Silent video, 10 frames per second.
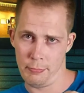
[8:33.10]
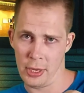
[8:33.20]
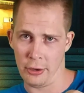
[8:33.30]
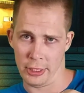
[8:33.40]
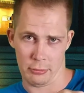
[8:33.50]

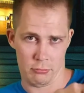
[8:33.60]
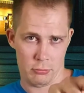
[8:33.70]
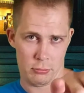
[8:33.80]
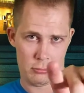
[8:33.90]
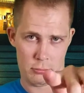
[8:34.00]
Period.
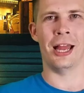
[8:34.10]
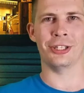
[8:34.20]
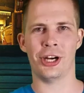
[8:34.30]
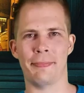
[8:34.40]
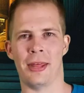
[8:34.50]
And
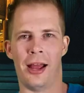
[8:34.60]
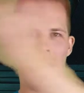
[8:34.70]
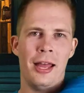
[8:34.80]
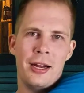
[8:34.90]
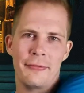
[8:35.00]
chop the
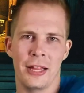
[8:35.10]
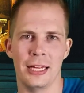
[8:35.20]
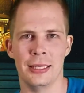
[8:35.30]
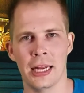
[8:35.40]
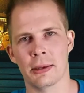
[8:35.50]
head off of
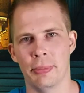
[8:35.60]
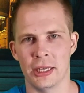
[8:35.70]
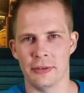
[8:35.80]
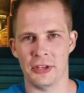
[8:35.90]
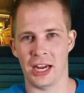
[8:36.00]
that like
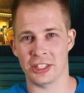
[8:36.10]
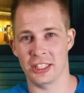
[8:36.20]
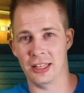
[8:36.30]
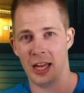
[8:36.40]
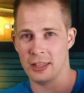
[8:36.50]
button if you actually
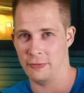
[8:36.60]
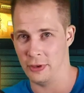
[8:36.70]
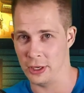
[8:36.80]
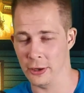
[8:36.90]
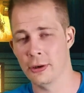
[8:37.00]
like the
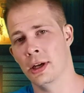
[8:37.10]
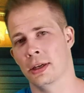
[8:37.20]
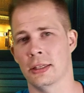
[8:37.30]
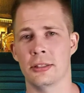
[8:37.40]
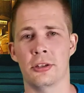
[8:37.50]
video.
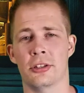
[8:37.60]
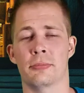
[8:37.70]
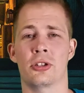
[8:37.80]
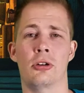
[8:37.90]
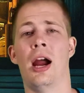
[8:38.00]
Consider
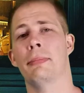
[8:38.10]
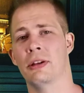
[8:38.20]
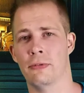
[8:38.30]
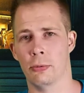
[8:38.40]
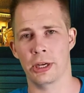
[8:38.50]
subscribing
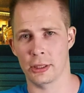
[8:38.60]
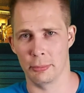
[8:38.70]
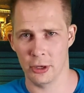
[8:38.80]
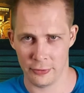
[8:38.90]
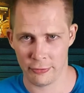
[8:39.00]
for weekly
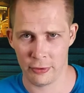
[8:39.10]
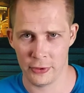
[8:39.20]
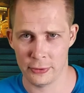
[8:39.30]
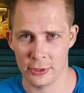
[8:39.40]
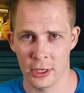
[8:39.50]
movie
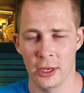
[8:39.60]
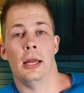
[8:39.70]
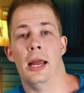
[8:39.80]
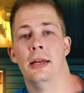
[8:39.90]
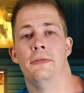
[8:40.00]
reviews.
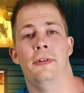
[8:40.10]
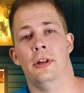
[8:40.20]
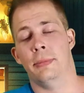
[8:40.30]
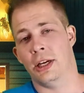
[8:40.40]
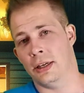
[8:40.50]
And
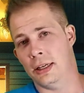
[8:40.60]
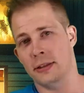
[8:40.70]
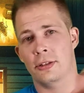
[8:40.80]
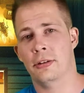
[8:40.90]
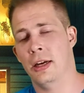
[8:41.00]
follow me on
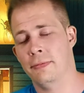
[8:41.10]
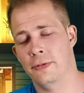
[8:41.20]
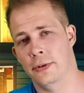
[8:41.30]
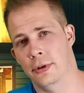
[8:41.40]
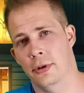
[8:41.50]
Instagram
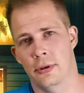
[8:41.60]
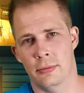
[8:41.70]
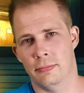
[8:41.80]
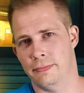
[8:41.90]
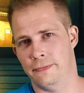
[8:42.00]
for
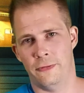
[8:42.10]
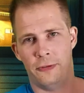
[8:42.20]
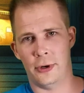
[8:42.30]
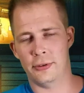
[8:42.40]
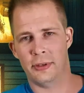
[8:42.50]

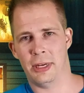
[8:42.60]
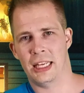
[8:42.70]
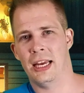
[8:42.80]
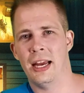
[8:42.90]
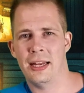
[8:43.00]
photos of my
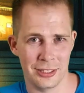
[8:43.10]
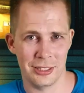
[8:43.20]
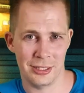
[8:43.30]
cat.